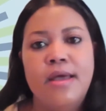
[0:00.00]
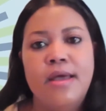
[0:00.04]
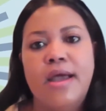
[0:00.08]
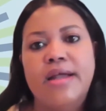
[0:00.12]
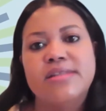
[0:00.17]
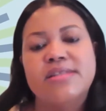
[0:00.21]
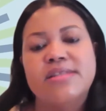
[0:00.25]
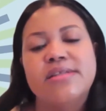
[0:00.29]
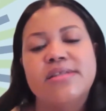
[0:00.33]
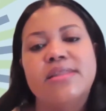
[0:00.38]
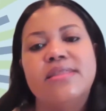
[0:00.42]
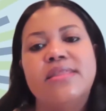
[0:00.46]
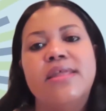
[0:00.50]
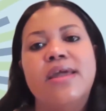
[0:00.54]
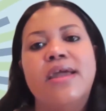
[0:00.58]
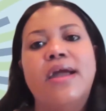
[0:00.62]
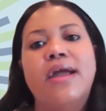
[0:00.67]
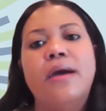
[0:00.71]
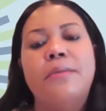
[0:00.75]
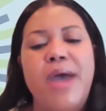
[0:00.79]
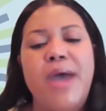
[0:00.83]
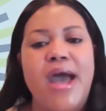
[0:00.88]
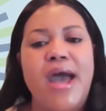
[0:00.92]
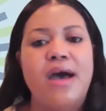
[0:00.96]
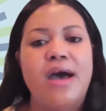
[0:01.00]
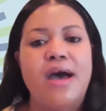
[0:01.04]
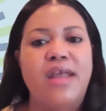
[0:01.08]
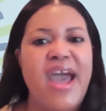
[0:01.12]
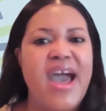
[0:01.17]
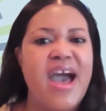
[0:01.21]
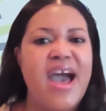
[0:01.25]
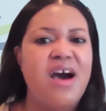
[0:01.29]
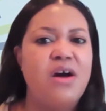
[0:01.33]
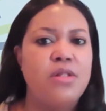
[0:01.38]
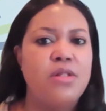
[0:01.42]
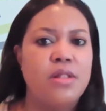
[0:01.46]
and to think about
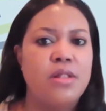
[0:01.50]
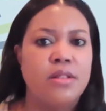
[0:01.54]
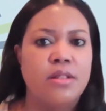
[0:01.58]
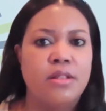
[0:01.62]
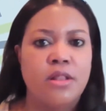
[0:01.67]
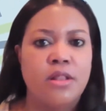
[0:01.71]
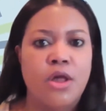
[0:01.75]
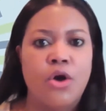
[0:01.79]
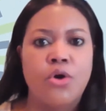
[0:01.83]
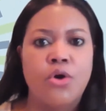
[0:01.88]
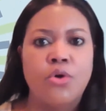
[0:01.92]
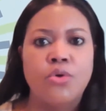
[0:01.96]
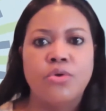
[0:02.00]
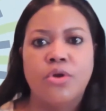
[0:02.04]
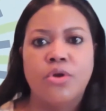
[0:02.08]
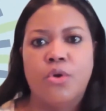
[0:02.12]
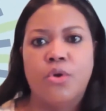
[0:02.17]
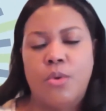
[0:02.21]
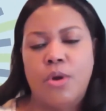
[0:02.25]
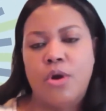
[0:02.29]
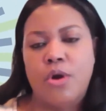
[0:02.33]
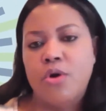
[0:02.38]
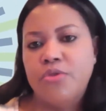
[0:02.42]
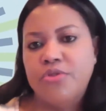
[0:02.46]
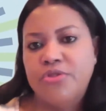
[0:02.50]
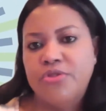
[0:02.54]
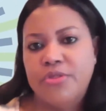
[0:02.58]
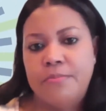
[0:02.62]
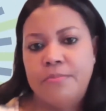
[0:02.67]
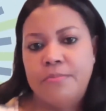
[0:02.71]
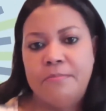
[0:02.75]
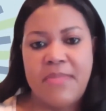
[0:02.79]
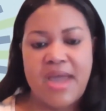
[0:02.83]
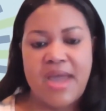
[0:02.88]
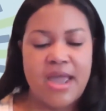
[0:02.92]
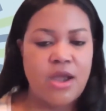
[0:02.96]
how load growth
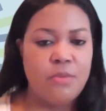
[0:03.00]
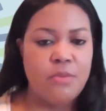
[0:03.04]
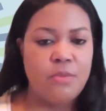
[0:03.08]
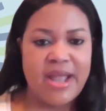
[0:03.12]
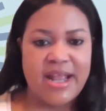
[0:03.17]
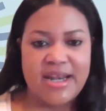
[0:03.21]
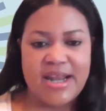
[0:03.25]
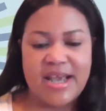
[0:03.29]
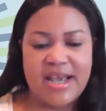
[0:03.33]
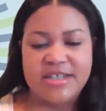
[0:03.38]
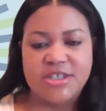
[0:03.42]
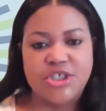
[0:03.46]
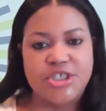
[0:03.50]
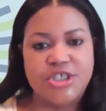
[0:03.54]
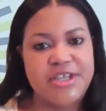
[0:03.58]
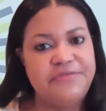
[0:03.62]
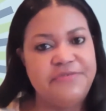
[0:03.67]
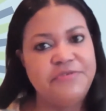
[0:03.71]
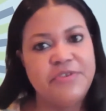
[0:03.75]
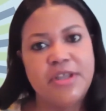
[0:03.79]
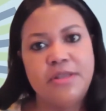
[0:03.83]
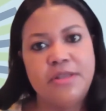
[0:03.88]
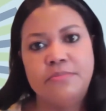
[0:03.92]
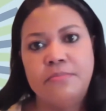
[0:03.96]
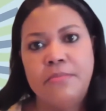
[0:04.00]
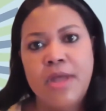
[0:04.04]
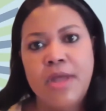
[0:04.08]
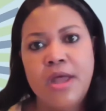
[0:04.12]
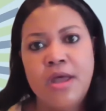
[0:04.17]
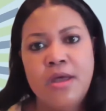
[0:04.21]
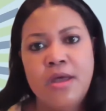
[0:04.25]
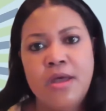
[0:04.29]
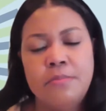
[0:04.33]
may or may not shift in